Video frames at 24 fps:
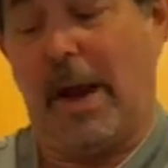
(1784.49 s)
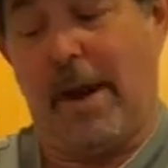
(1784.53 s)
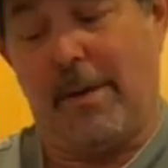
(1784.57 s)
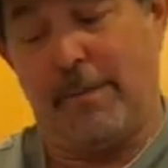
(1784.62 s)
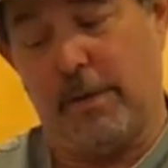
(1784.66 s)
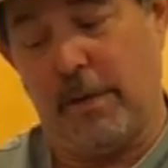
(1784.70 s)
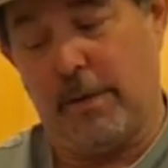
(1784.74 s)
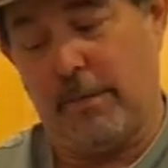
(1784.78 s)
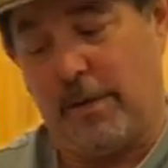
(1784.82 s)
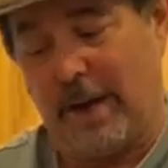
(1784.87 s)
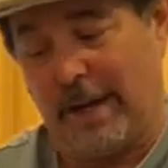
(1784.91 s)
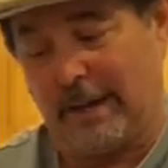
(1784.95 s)
We
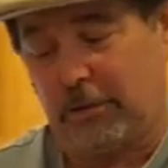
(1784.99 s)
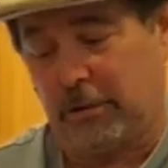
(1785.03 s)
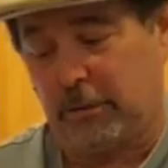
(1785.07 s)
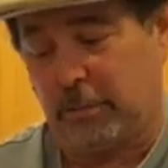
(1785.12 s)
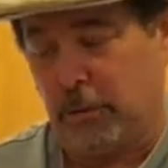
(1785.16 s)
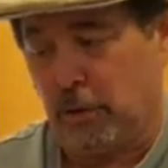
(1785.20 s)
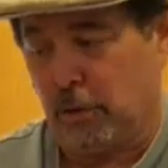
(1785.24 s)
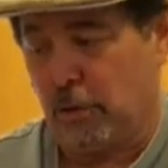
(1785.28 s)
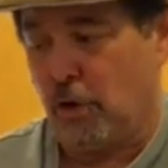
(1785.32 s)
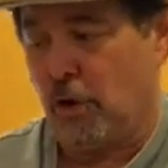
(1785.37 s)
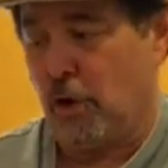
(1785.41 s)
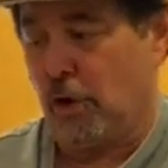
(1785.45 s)
have the
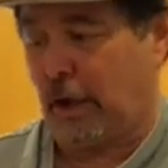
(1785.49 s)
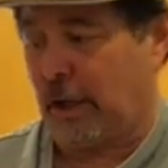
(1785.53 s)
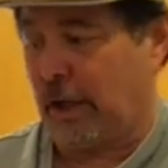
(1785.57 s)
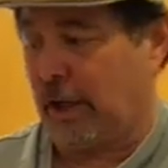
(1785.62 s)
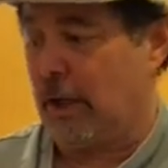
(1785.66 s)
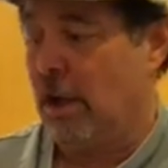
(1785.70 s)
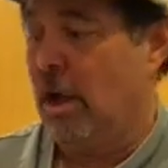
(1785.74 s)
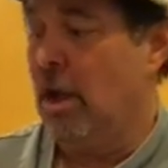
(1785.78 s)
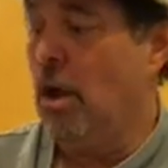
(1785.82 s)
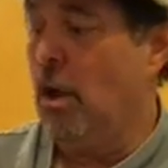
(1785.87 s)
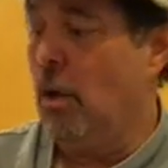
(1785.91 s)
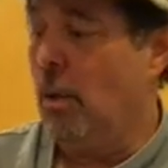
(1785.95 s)
vegetable
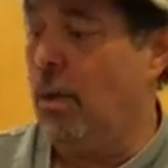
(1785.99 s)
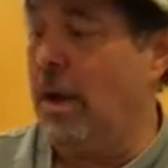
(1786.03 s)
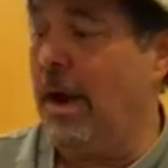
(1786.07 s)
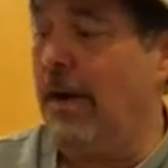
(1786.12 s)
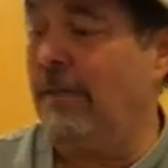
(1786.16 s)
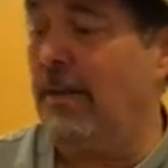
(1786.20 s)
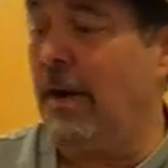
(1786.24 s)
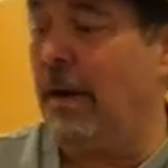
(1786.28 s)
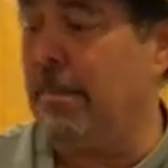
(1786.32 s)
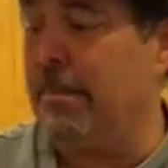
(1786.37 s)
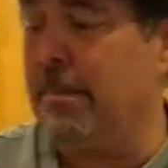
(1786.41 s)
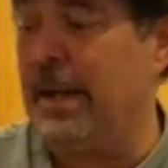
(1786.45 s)
cooking.
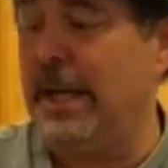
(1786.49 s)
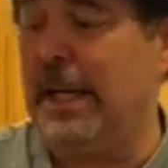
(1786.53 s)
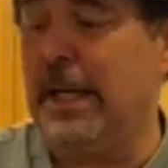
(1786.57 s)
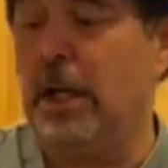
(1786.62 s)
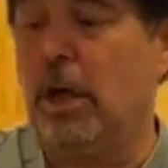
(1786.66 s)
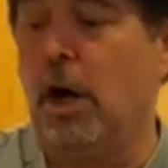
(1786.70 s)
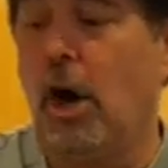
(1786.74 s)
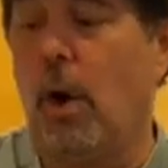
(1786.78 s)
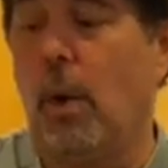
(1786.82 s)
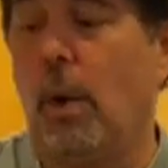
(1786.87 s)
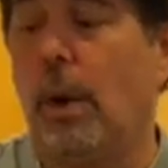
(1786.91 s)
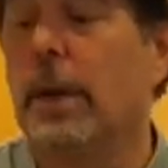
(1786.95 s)
We have our
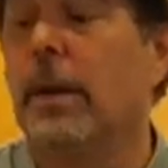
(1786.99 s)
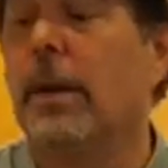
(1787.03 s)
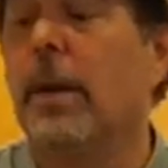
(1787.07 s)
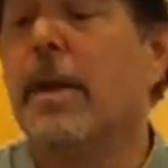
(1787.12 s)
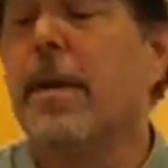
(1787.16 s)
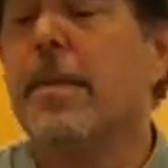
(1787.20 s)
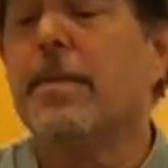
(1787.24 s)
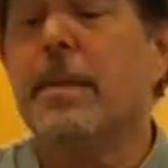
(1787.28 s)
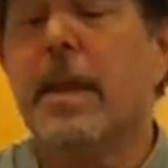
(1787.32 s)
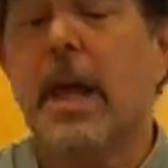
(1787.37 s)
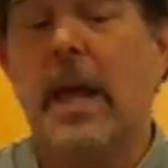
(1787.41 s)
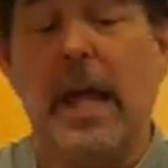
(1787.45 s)
meat going.
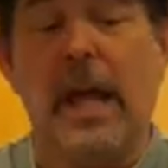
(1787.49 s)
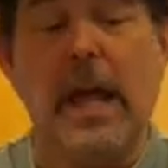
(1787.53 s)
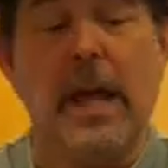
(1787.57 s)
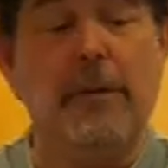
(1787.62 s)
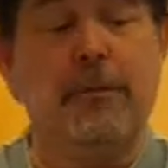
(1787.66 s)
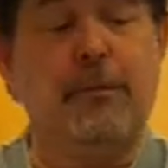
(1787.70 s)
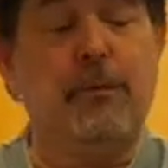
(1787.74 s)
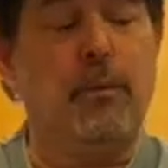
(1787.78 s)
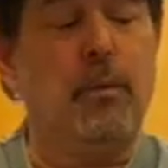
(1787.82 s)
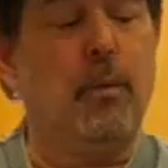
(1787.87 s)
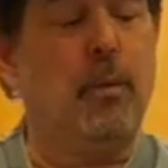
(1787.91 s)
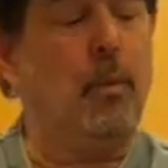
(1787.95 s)

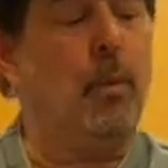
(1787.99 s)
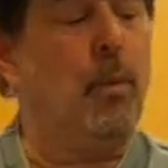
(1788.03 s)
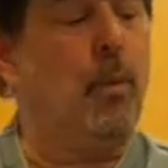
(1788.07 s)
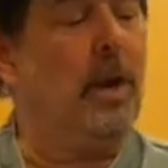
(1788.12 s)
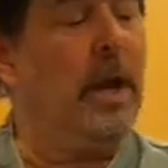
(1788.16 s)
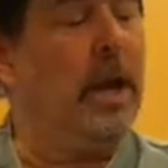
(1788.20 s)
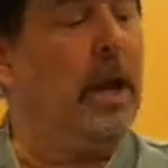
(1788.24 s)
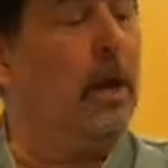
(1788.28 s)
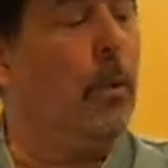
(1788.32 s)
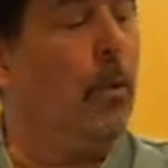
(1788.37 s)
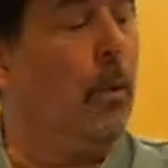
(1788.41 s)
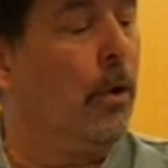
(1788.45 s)
If
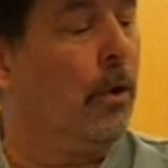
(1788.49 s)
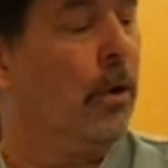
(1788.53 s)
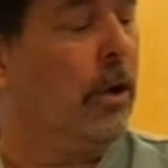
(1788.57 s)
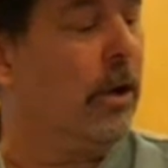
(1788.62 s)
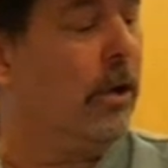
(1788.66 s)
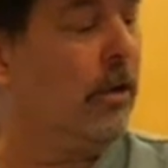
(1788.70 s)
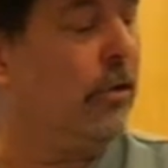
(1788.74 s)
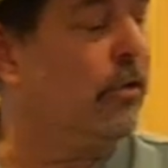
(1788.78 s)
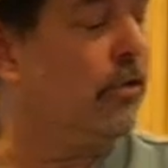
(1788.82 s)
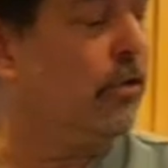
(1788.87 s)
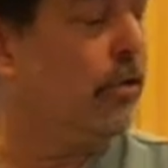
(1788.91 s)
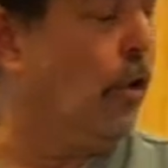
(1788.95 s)
we were
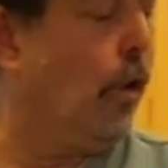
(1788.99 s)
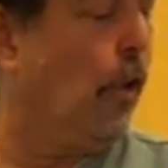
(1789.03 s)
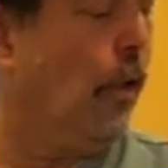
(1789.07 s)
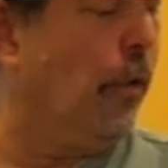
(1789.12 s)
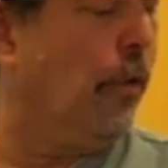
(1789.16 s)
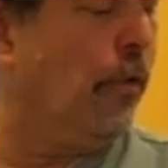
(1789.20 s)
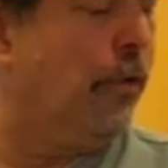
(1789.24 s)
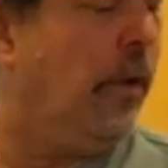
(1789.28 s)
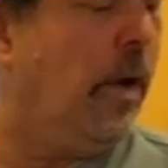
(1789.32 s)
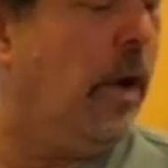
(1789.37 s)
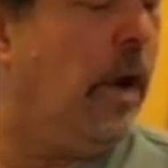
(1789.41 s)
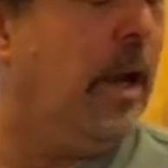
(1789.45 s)
going to
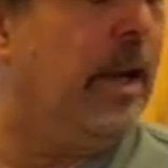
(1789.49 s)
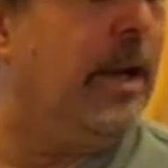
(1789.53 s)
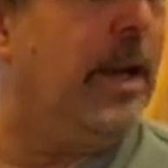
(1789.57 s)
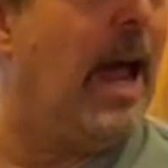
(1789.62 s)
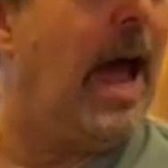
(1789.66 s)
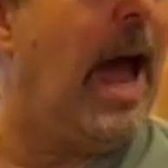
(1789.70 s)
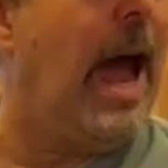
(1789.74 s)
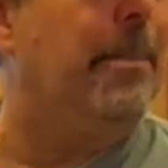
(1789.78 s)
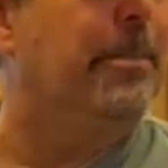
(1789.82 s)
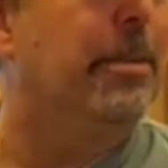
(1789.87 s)
serve an